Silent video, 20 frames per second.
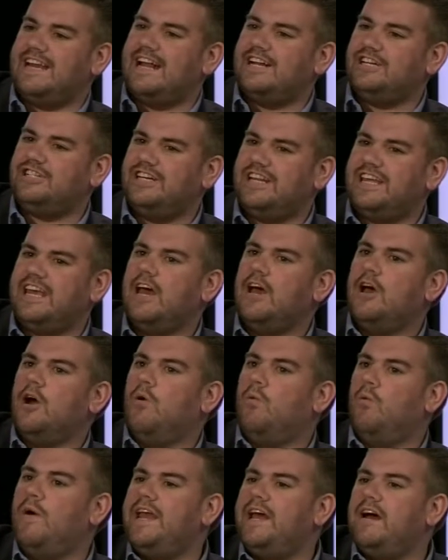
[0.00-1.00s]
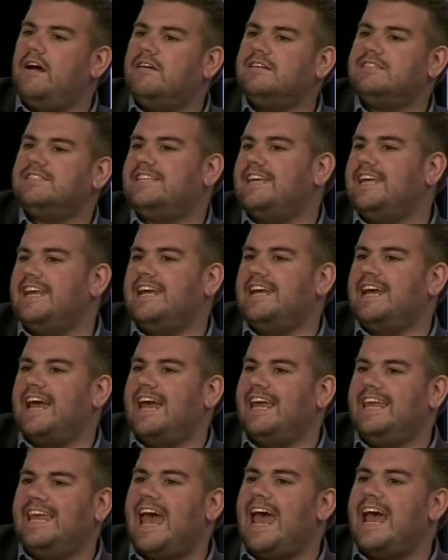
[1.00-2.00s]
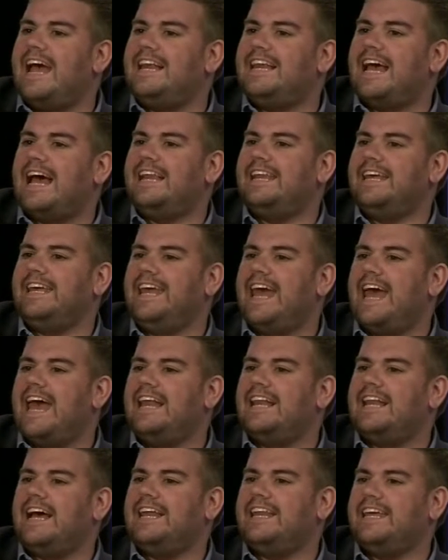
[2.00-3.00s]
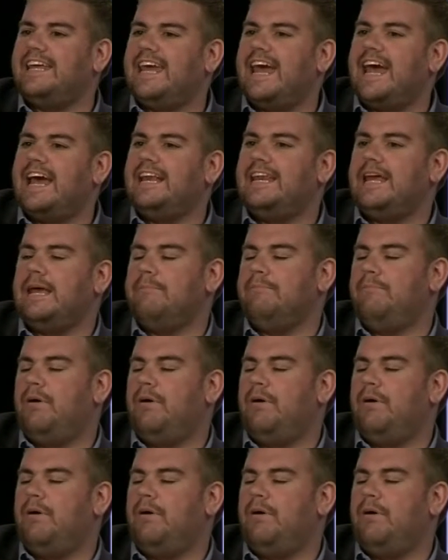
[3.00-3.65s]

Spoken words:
And actually we are seeing again and again and again in